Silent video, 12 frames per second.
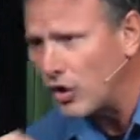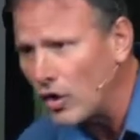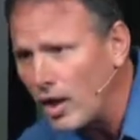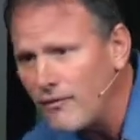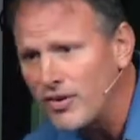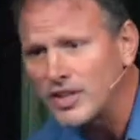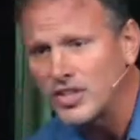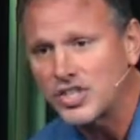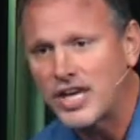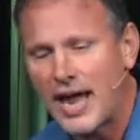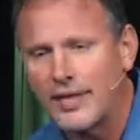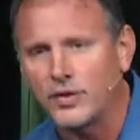they're loving this
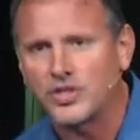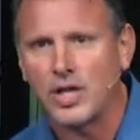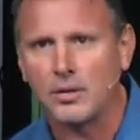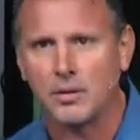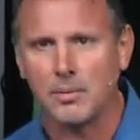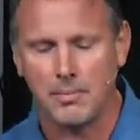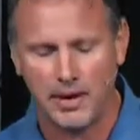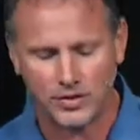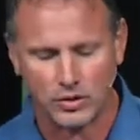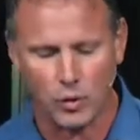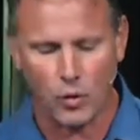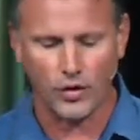guy and they're telling him about
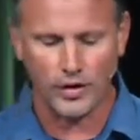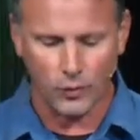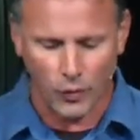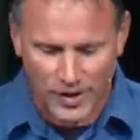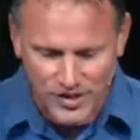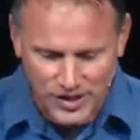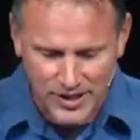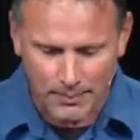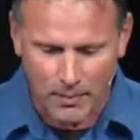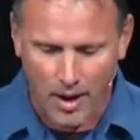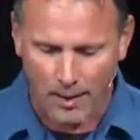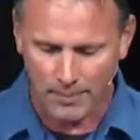the Lord and raising
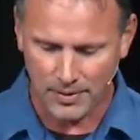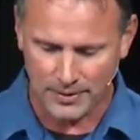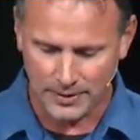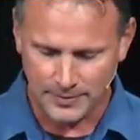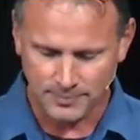him up.